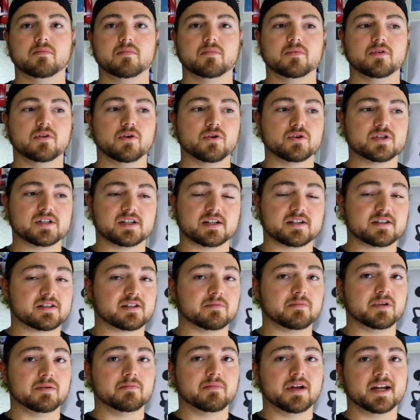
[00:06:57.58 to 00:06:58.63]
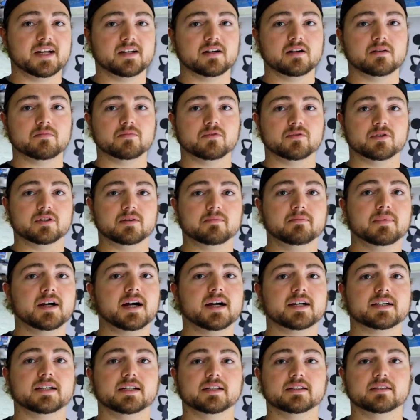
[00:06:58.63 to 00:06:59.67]
Those things can be made up on the
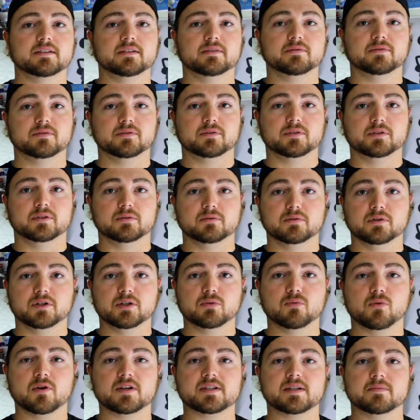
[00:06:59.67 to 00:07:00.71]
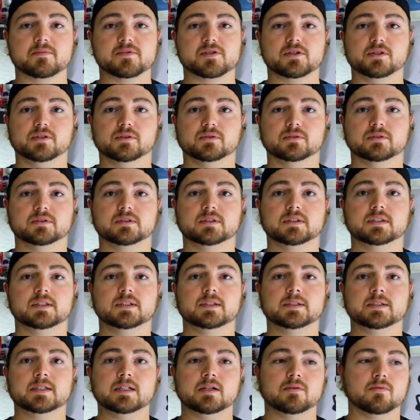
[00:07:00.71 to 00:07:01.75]
back end if you really want them to,
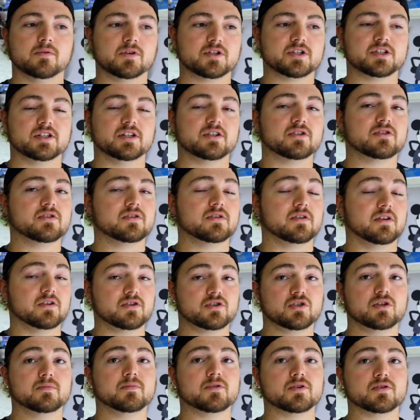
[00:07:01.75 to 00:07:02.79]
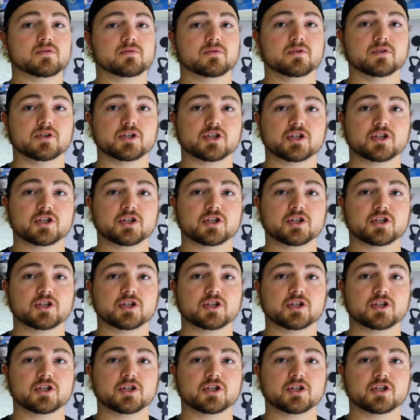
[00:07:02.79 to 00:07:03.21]
which the Supra is really